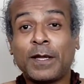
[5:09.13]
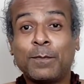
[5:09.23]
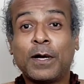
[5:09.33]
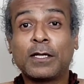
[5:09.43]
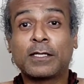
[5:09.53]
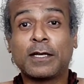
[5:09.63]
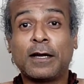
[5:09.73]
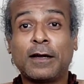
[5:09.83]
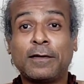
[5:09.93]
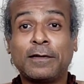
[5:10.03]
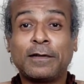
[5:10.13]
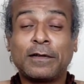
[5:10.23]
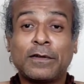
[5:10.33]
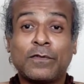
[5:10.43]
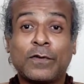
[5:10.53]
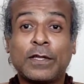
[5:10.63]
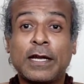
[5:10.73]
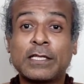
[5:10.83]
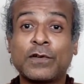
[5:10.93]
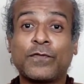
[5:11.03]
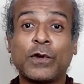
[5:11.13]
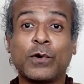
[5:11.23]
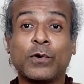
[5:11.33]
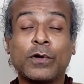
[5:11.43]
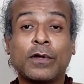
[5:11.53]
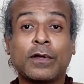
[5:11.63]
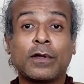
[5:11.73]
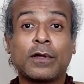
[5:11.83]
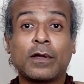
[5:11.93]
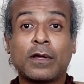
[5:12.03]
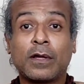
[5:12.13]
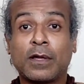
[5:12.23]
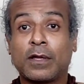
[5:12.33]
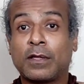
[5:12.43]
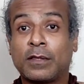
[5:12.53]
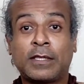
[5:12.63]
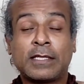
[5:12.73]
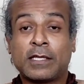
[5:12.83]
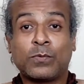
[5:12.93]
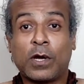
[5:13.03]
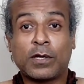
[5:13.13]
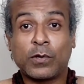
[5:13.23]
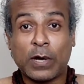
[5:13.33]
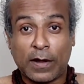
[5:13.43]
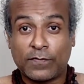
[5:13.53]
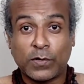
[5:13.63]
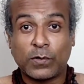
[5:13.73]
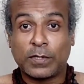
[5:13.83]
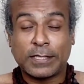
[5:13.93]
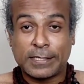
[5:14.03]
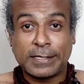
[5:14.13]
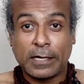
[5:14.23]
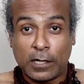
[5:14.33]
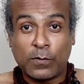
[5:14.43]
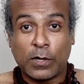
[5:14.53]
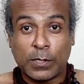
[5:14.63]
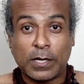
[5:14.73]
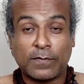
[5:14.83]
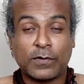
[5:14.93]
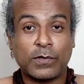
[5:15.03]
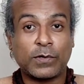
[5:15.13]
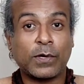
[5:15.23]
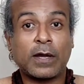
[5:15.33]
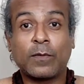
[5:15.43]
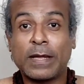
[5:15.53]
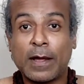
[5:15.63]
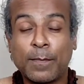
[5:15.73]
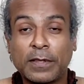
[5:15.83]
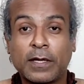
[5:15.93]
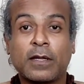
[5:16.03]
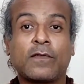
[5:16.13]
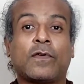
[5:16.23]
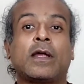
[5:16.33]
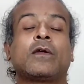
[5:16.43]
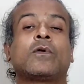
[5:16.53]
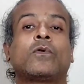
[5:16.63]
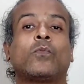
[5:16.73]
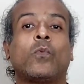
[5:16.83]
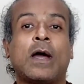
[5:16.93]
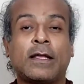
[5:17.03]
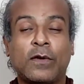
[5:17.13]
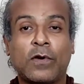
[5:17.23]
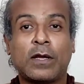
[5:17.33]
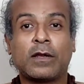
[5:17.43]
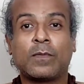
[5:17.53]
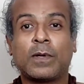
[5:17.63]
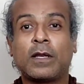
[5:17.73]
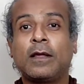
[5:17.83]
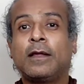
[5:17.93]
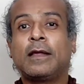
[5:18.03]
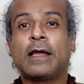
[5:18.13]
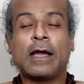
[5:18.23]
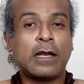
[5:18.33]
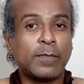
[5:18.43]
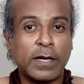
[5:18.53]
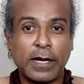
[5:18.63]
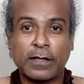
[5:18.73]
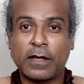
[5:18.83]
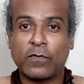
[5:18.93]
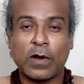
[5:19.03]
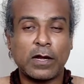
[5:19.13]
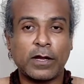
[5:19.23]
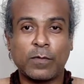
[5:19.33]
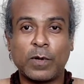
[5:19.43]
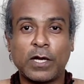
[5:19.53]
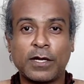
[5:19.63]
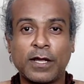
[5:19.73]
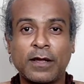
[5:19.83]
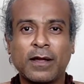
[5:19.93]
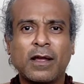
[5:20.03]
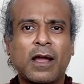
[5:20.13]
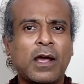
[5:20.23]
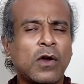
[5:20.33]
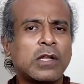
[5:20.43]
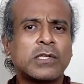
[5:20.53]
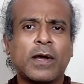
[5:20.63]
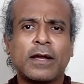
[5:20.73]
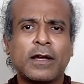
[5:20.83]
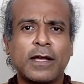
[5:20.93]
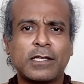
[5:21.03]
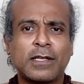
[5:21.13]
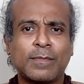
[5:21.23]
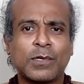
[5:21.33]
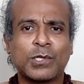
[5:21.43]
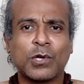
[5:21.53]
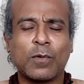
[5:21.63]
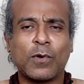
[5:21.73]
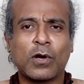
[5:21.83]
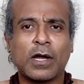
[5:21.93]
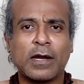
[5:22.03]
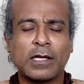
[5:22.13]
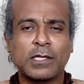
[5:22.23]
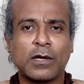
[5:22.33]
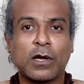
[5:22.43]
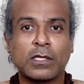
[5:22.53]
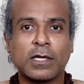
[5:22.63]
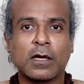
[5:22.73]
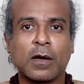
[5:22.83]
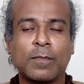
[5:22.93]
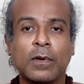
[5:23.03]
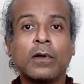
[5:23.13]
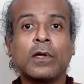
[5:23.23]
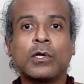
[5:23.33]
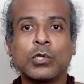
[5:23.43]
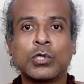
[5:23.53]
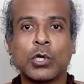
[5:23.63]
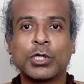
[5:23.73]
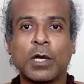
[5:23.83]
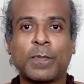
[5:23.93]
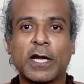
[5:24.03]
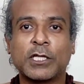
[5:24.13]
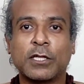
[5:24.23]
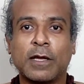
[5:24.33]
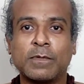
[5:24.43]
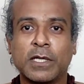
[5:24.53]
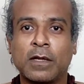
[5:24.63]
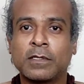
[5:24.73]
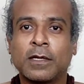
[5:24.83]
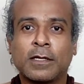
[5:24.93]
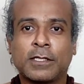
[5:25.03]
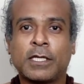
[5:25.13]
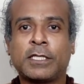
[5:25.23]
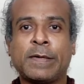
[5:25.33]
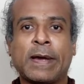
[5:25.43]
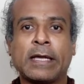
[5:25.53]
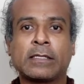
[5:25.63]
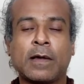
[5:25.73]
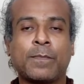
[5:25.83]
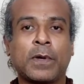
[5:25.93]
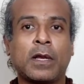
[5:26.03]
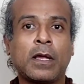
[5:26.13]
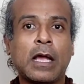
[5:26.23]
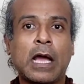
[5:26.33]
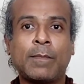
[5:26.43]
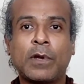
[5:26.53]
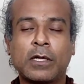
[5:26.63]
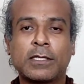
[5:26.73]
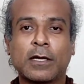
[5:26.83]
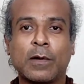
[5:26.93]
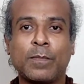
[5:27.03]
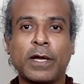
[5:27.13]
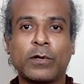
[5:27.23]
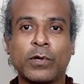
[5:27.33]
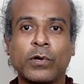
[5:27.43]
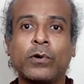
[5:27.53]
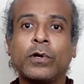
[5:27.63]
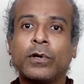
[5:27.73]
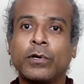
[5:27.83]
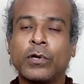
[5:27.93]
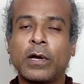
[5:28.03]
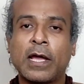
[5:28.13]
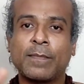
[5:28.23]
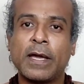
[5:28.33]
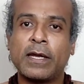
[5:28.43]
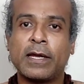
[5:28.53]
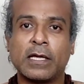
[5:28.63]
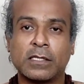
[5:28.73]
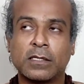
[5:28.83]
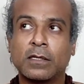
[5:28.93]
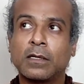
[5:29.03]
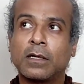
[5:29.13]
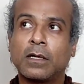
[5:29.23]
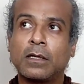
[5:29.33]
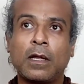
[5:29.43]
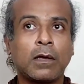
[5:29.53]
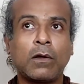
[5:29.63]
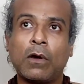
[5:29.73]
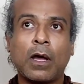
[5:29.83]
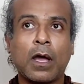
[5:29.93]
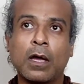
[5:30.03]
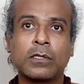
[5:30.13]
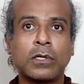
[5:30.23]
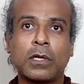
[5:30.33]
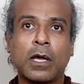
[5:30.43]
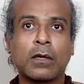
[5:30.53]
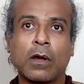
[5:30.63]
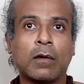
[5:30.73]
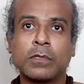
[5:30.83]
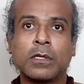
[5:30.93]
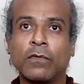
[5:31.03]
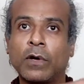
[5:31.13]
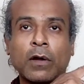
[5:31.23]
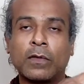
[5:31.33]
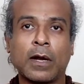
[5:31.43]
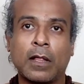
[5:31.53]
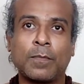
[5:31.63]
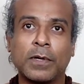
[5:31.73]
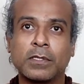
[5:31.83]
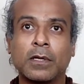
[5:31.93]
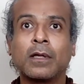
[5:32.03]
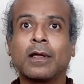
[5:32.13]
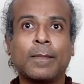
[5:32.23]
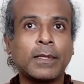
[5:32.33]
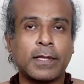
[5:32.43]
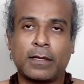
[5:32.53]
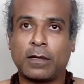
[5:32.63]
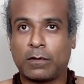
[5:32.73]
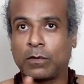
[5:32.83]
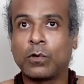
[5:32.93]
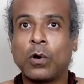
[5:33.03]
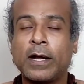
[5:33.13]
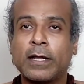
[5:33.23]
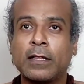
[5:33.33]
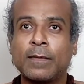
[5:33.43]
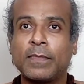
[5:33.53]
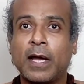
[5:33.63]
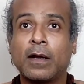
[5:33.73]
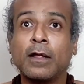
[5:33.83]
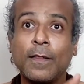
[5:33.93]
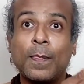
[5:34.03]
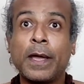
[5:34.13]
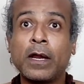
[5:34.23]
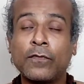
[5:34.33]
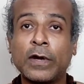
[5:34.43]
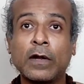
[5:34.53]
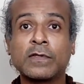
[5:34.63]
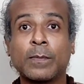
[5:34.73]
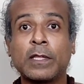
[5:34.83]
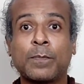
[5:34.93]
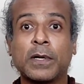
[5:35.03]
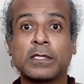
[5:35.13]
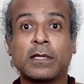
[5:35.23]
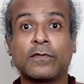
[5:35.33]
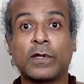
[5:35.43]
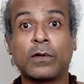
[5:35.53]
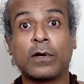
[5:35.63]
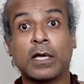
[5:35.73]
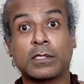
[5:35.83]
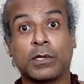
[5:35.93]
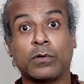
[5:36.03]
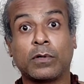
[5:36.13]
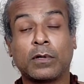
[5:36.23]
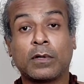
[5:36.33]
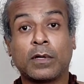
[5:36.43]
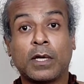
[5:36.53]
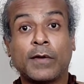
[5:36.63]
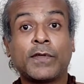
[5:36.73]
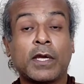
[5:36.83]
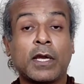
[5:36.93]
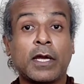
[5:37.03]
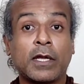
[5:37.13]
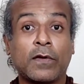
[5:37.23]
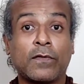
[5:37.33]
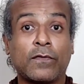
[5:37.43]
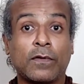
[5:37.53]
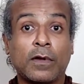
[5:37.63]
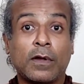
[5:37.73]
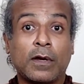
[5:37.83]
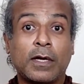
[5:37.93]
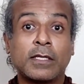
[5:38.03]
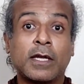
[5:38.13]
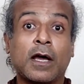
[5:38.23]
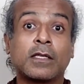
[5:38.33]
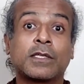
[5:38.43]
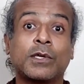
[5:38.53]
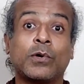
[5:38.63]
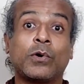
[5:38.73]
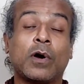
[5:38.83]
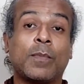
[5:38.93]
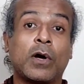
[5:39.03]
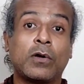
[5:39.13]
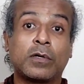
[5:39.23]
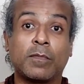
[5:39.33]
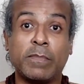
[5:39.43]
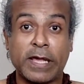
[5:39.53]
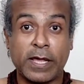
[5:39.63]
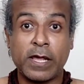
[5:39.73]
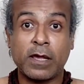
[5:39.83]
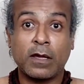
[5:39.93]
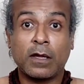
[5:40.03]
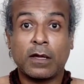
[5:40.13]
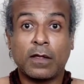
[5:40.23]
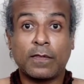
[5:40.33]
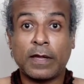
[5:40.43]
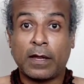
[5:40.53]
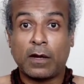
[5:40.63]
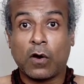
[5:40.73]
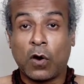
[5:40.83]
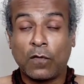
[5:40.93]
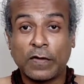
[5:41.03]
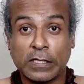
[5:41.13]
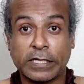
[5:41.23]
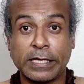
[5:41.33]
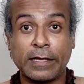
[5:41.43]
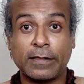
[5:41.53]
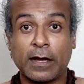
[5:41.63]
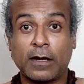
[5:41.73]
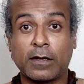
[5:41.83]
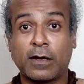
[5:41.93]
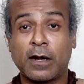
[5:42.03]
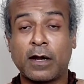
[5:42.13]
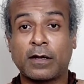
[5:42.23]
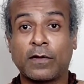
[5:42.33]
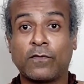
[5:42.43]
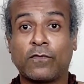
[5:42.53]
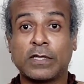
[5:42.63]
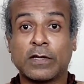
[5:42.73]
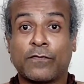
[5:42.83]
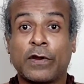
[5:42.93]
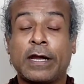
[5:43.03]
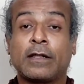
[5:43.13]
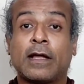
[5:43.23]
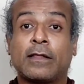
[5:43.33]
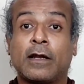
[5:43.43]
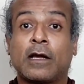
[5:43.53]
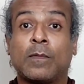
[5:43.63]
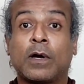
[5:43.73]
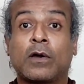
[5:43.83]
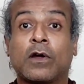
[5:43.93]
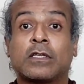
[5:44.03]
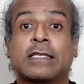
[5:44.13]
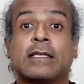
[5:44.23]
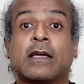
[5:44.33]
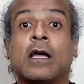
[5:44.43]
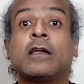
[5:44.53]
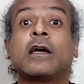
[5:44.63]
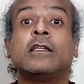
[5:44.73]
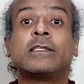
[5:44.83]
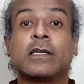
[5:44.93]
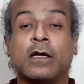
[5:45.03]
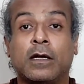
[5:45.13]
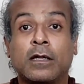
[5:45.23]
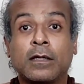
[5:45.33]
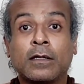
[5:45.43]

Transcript: But for the rest of you, this is what you have to do. This is really what you have to do. You have to be empathetic, find out why they're vulnerable, eliminate their vulnerability, and also encourage them to show more courage and not succumb to social pressure themselves. Say, see my example, I'm not succumbing to you. Do you like me any less? They're like, no, I actually like you. I'm just afraid of the other person. Then go and tell them that. They're afraid of some other person if they don't ask you. If the relative doesn't ask you about me, then obviously that relative was afraid that they'll come across as unconcerned.